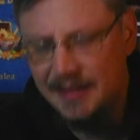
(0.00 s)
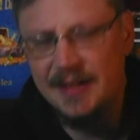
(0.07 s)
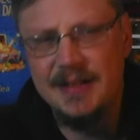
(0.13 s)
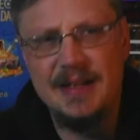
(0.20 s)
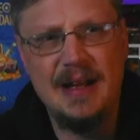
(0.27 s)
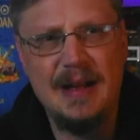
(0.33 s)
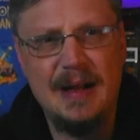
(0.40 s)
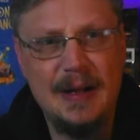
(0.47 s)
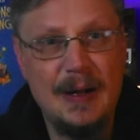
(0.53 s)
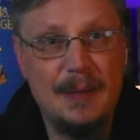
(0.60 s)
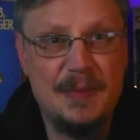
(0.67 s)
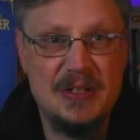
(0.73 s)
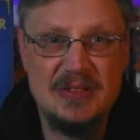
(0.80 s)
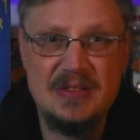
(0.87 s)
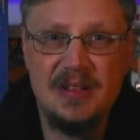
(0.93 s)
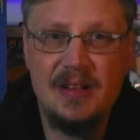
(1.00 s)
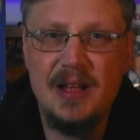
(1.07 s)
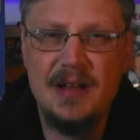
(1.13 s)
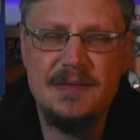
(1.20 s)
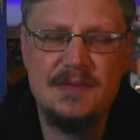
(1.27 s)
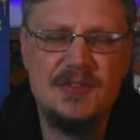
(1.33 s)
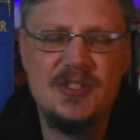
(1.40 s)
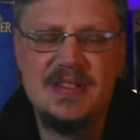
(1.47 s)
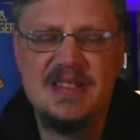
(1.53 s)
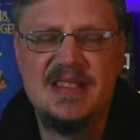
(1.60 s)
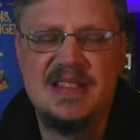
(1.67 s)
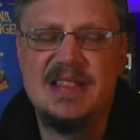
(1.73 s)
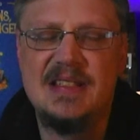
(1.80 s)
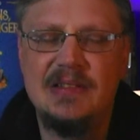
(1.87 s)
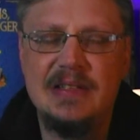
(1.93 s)
There's a lot of just
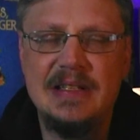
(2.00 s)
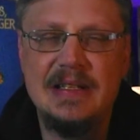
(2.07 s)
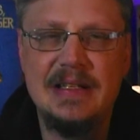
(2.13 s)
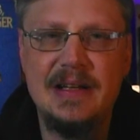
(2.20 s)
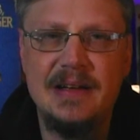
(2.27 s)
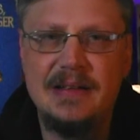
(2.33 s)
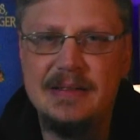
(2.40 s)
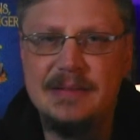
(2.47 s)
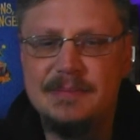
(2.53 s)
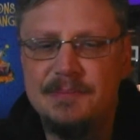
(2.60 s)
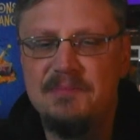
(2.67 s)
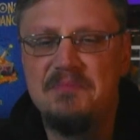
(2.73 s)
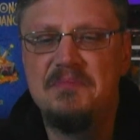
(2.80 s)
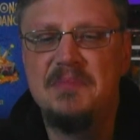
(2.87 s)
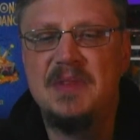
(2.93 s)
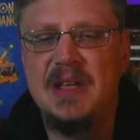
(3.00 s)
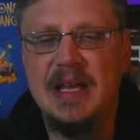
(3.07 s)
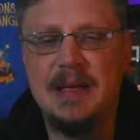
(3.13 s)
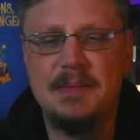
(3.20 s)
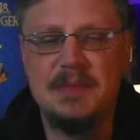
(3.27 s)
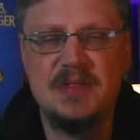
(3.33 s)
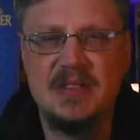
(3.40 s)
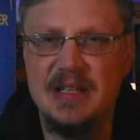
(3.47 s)
silly games,